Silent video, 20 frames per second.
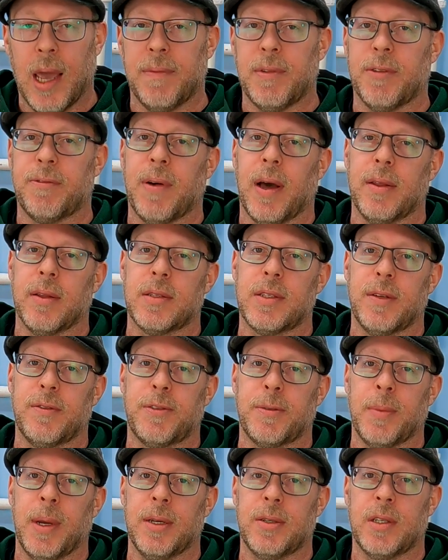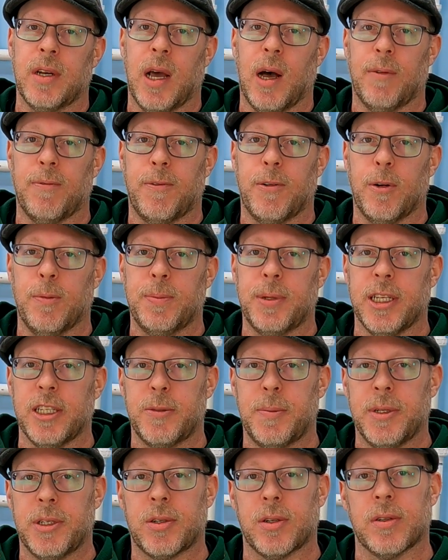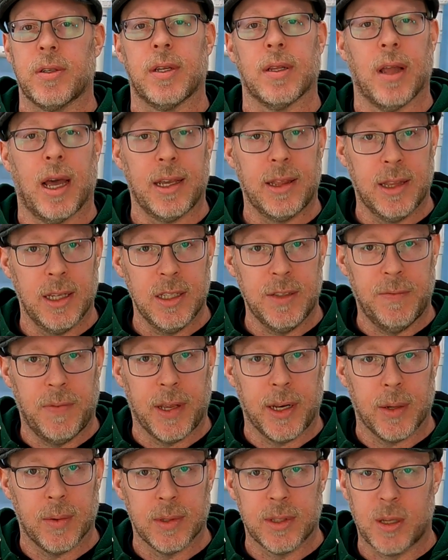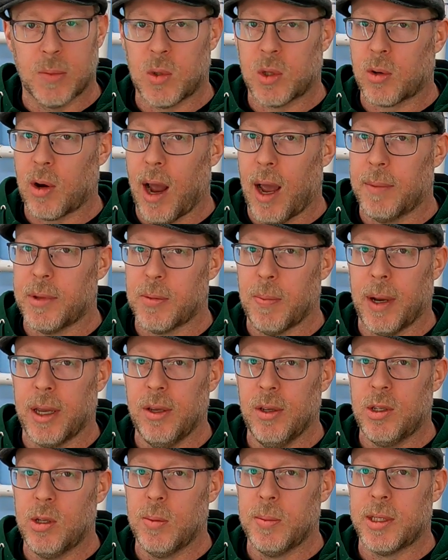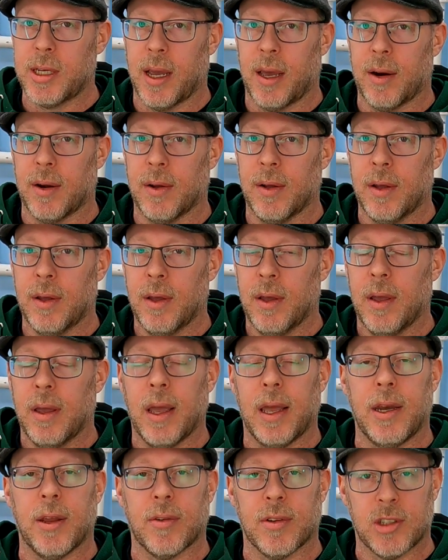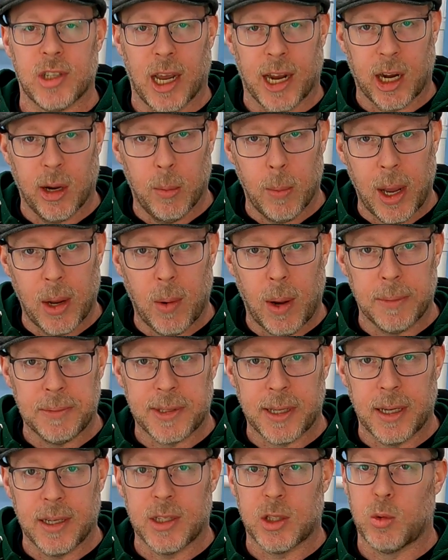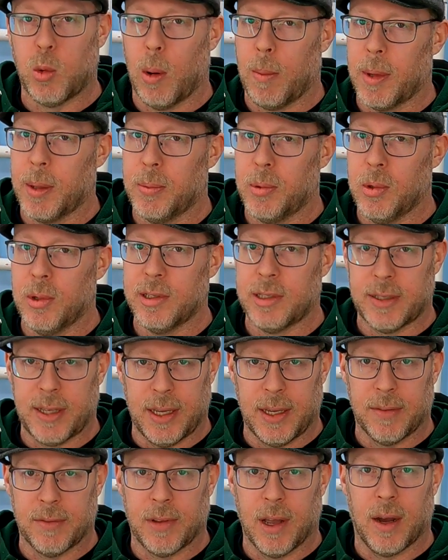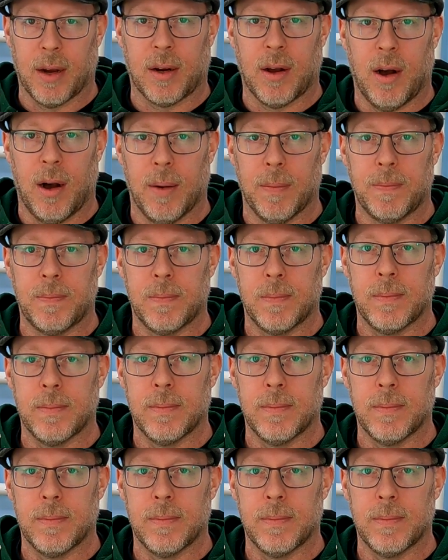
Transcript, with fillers: If you found this information helpful, please be sure to like this video and subscribe to my YouTube channel. And you can check out my website, swimmingpoolsteve.com.